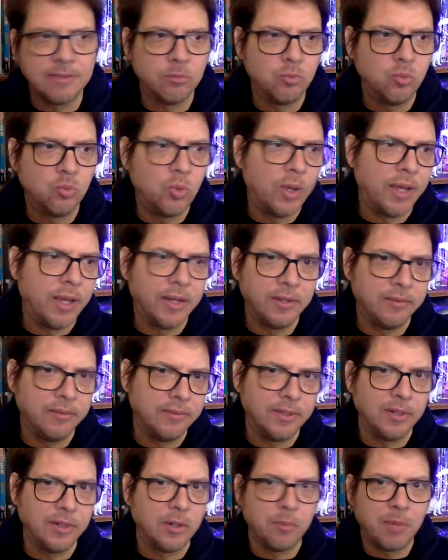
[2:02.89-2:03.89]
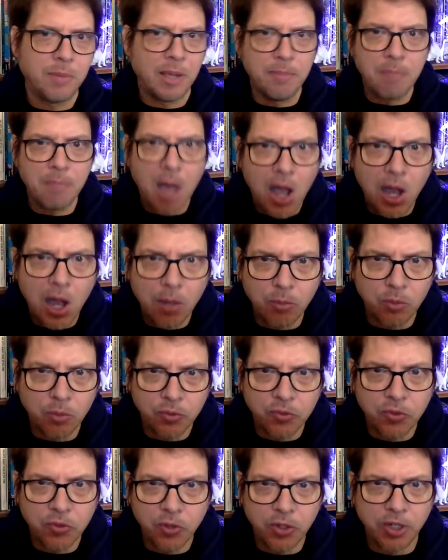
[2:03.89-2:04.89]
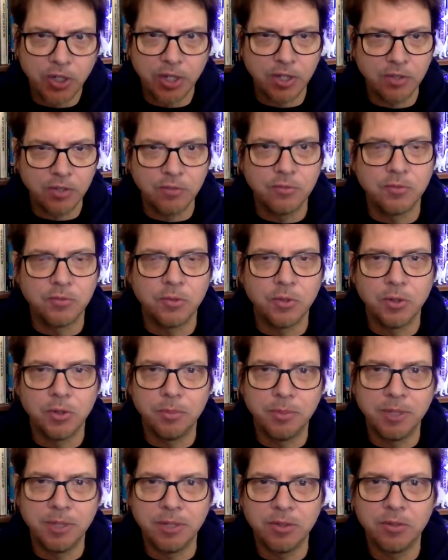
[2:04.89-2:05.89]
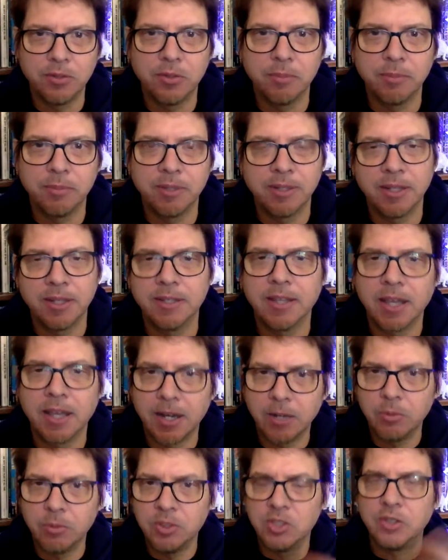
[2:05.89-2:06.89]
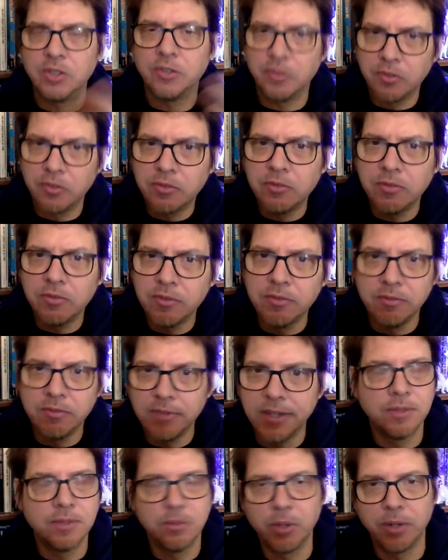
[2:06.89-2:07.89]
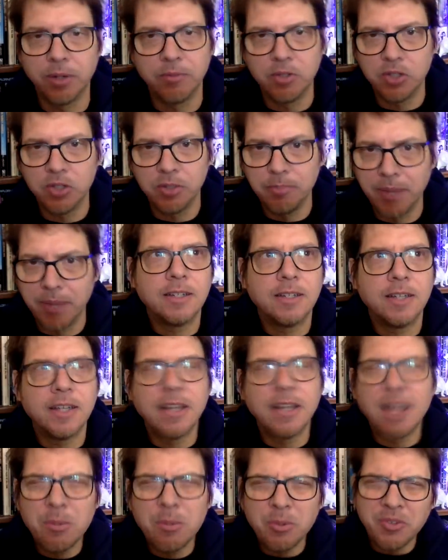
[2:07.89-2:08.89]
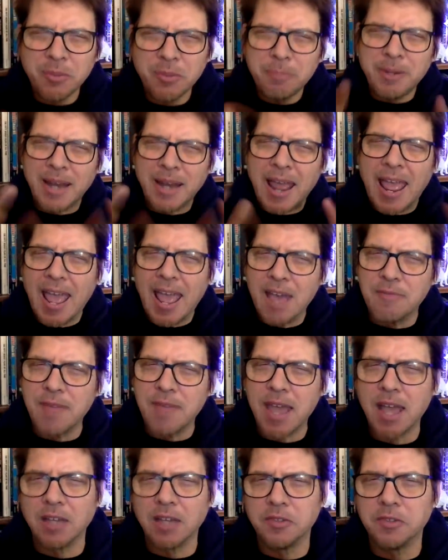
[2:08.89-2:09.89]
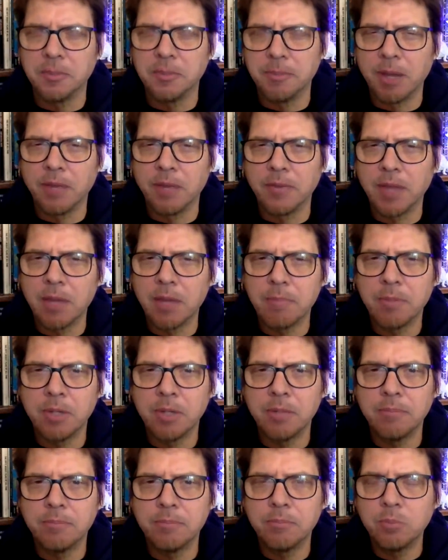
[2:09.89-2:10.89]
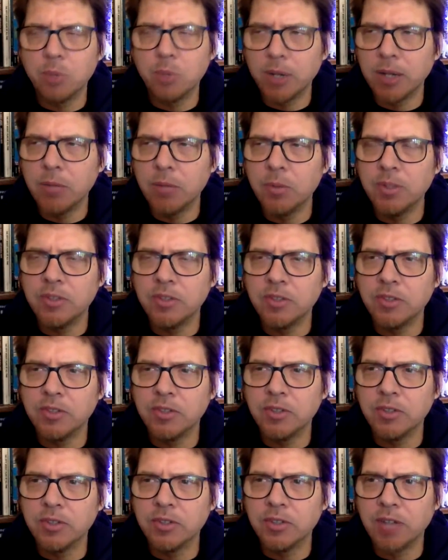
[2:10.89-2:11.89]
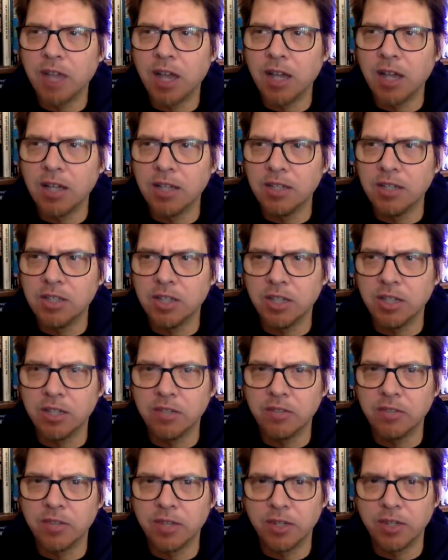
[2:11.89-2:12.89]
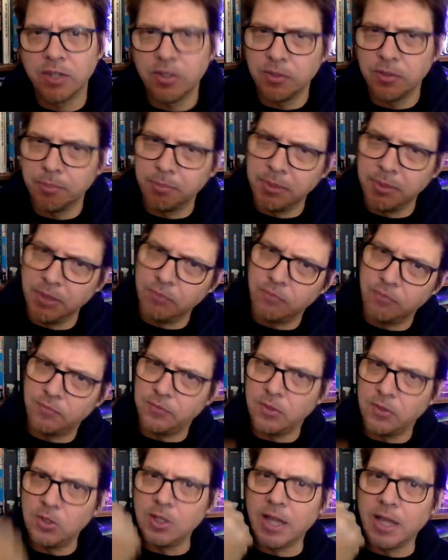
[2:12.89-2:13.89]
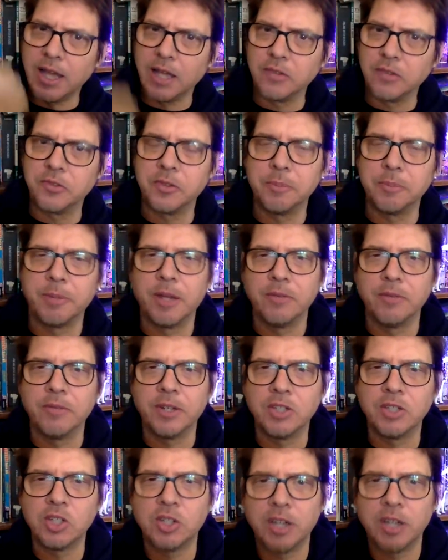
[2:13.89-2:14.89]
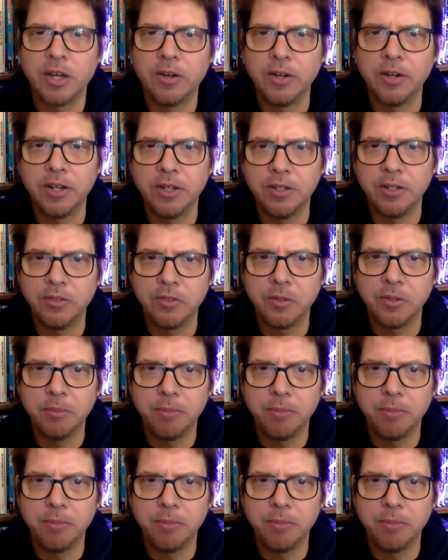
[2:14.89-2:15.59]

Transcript: when you know my mom was cooking for me or something like that i would just eat whatever she made. And I was a bit half-assed about that, but when I went to college, I decided to be full-assed about vegetarianism,